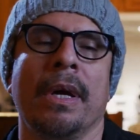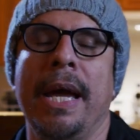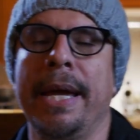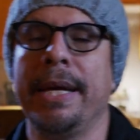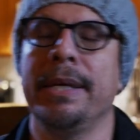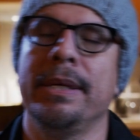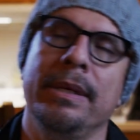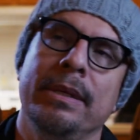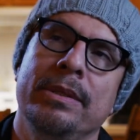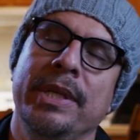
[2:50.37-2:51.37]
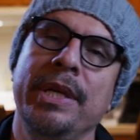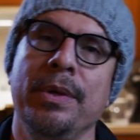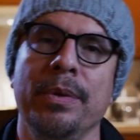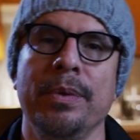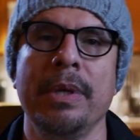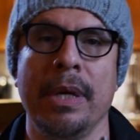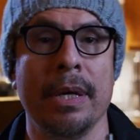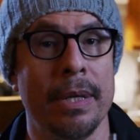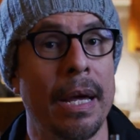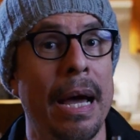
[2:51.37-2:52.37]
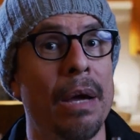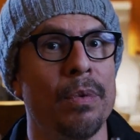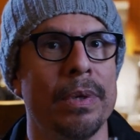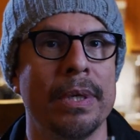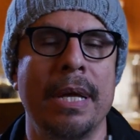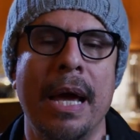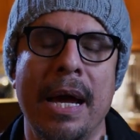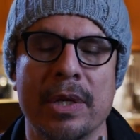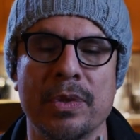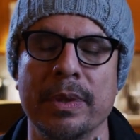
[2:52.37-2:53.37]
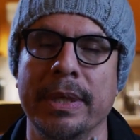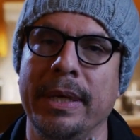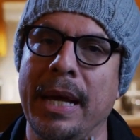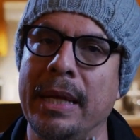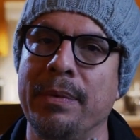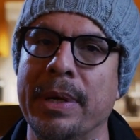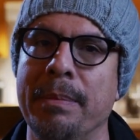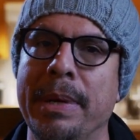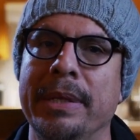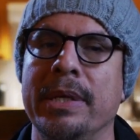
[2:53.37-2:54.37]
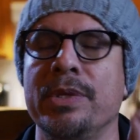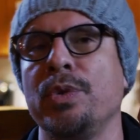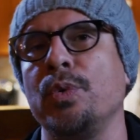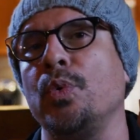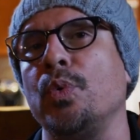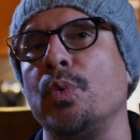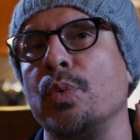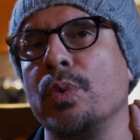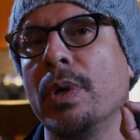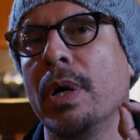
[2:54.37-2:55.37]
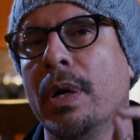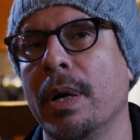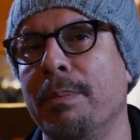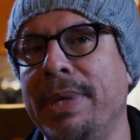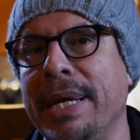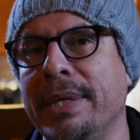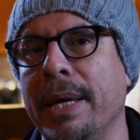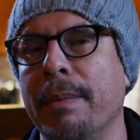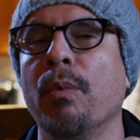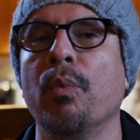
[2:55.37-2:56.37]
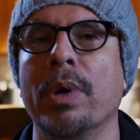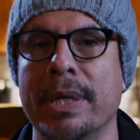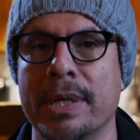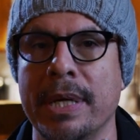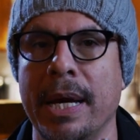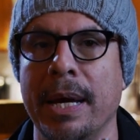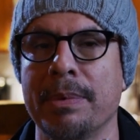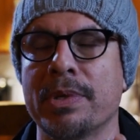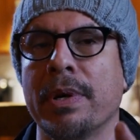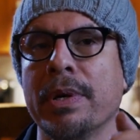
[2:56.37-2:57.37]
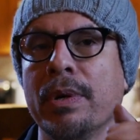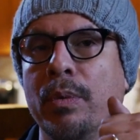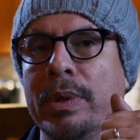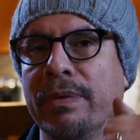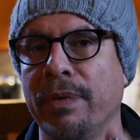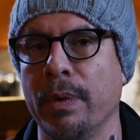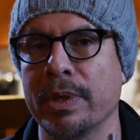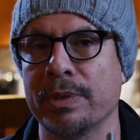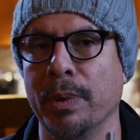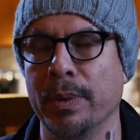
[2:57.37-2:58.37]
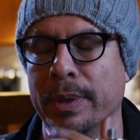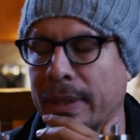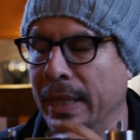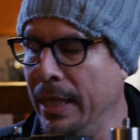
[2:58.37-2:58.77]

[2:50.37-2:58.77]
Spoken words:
And Zhiyun and I would actually highly recommend that you update them one at a time, starting with the focus motor.